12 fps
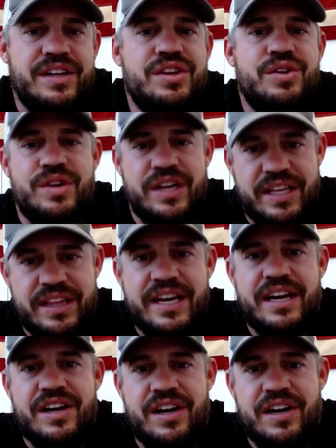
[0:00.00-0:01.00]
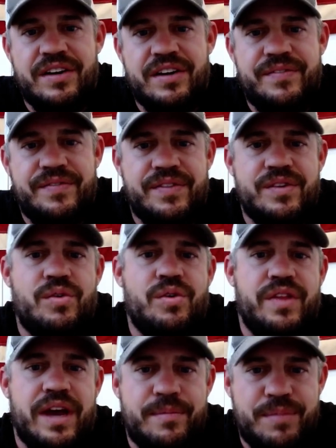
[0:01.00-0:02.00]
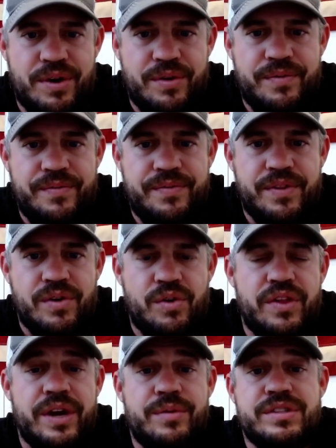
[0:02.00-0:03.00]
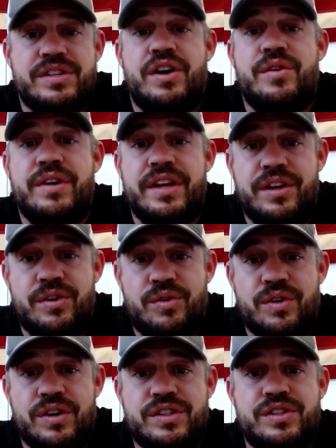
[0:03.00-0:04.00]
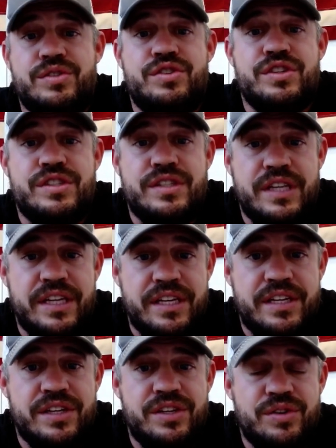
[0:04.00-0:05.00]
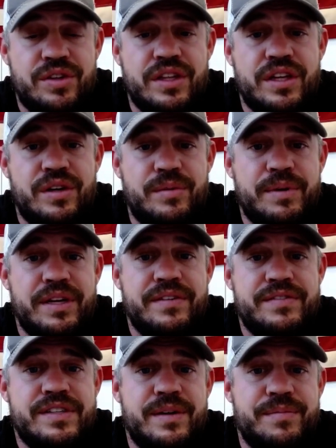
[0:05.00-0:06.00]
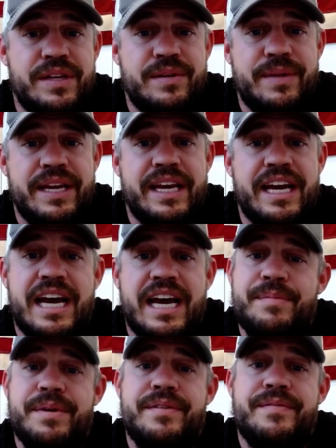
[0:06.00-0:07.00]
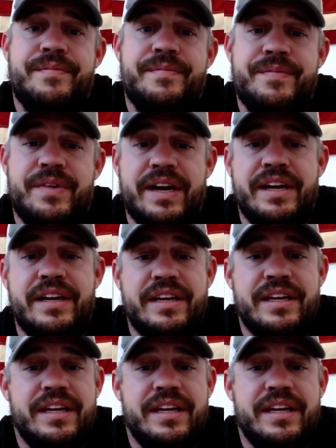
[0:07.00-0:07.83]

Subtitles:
you could get that car or that boat, or that it was already yours? You just needed to do a little bit of something to make it happen, right?